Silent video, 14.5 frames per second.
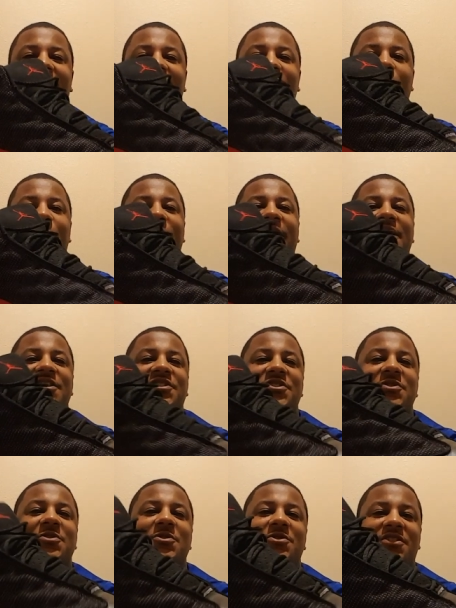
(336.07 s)
another pair of
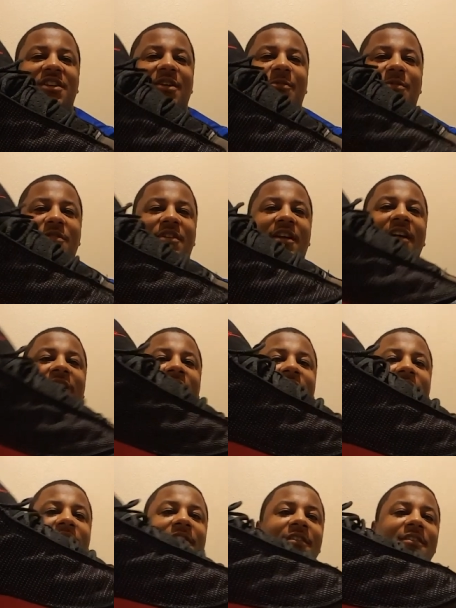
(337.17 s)
shoes?" I'd be like,
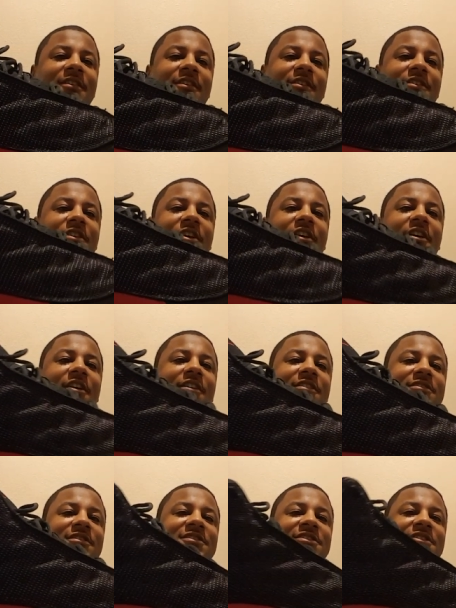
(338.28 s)
"Yeah."
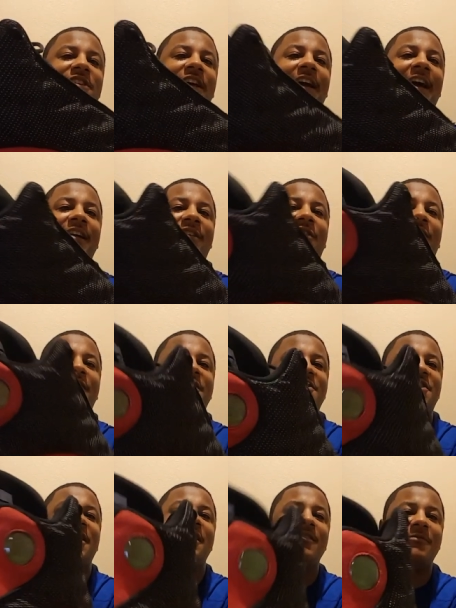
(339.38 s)
She's just like, "I don't
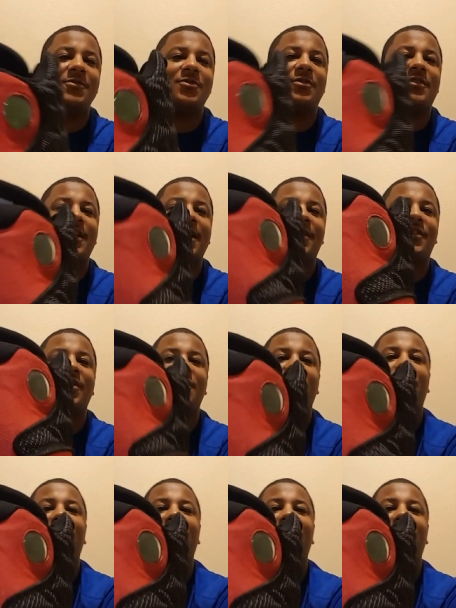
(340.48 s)
understand. When you got 30